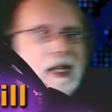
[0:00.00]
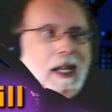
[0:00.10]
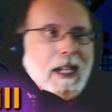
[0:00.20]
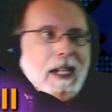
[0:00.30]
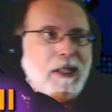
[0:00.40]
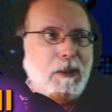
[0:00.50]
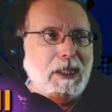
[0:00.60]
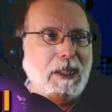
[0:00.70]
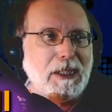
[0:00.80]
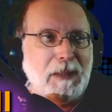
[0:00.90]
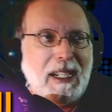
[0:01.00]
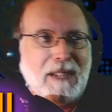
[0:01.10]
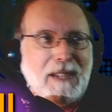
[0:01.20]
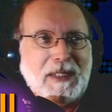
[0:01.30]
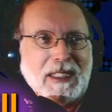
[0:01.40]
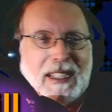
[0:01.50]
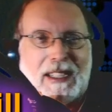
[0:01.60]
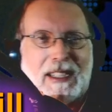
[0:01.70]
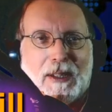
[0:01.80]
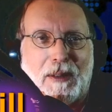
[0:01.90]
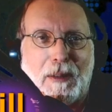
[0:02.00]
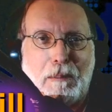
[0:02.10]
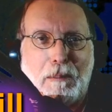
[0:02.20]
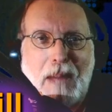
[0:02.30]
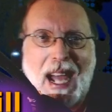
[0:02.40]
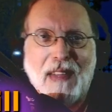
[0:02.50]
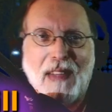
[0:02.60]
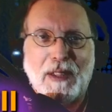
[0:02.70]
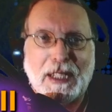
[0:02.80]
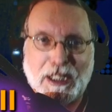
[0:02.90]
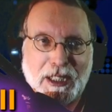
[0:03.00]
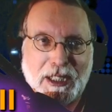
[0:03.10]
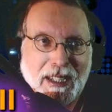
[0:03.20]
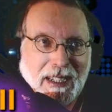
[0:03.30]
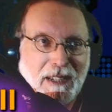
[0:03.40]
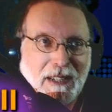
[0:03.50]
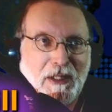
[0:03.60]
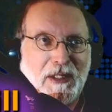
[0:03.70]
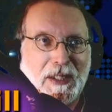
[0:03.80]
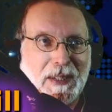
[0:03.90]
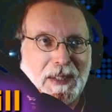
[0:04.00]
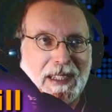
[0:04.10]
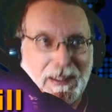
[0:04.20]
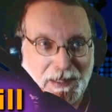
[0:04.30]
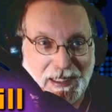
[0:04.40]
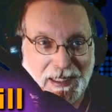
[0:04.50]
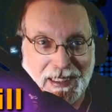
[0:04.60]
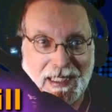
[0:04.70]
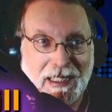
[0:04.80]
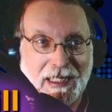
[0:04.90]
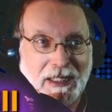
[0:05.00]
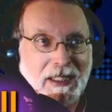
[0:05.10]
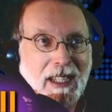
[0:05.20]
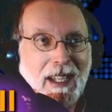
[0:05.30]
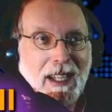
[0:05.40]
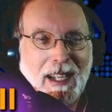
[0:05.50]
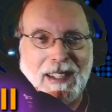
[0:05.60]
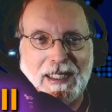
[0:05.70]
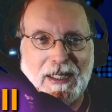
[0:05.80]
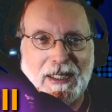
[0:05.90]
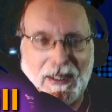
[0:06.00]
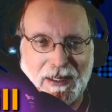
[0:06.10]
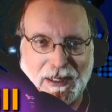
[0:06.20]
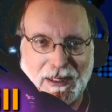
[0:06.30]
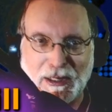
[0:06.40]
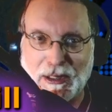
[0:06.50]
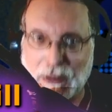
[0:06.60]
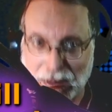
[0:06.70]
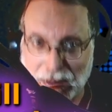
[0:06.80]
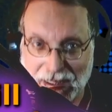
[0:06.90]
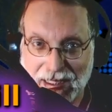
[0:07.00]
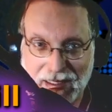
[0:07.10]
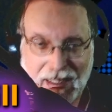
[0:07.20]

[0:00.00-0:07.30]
In the West, we have this thing called the pathogenic theory of disease. I like to call it a story.